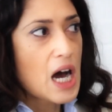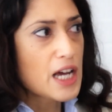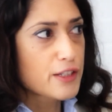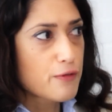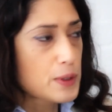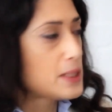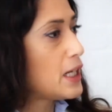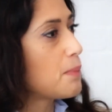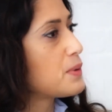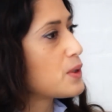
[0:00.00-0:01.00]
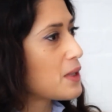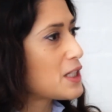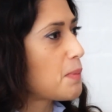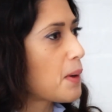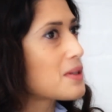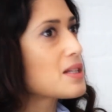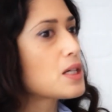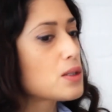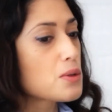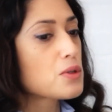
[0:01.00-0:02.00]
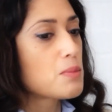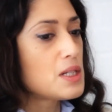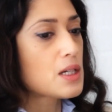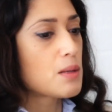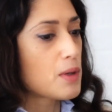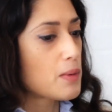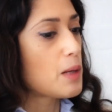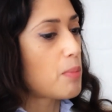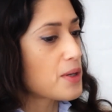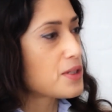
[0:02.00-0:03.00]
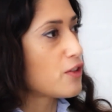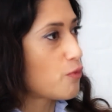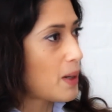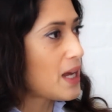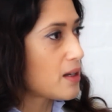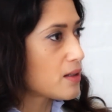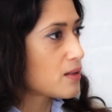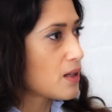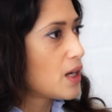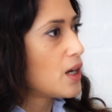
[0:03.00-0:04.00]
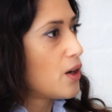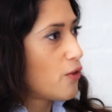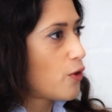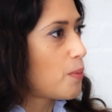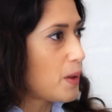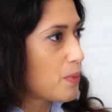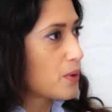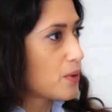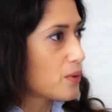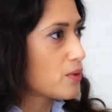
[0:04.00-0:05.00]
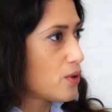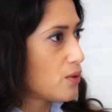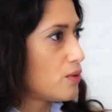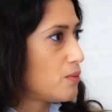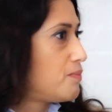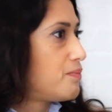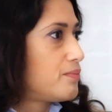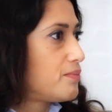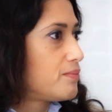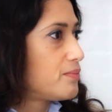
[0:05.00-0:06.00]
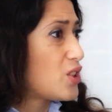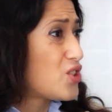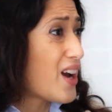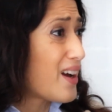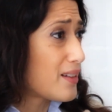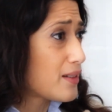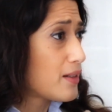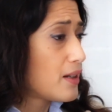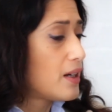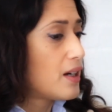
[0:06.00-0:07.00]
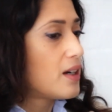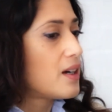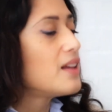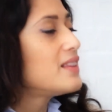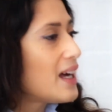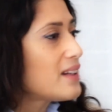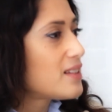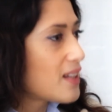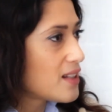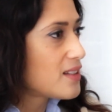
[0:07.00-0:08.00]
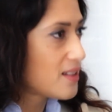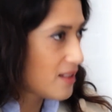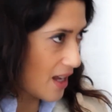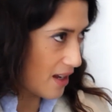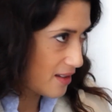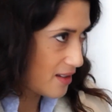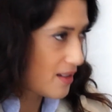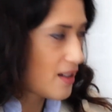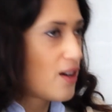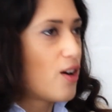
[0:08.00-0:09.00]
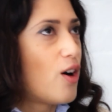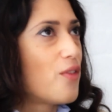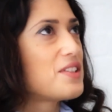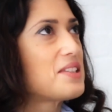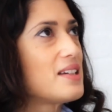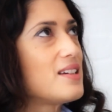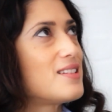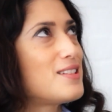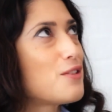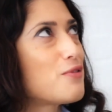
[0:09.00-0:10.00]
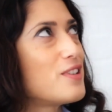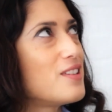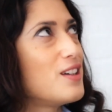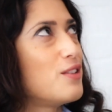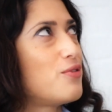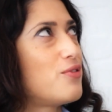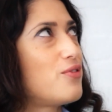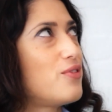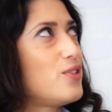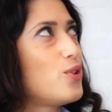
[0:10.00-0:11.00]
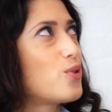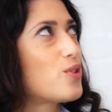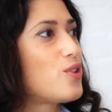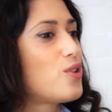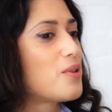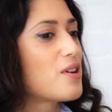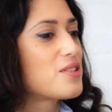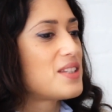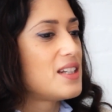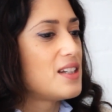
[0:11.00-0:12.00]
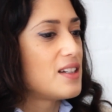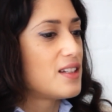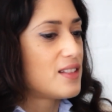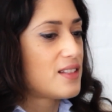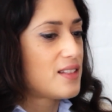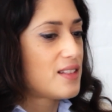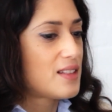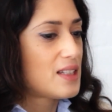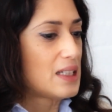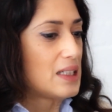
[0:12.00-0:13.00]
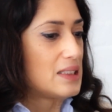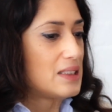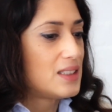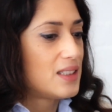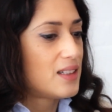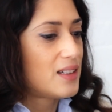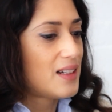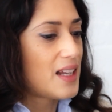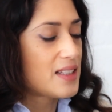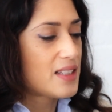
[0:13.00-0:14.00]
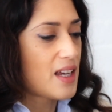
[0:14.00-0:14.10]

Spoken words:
ask for tips or experience. I think social media can be a really positive place for people to chat. In that sense, yes. Obviously, it's different if your curiosity is, let's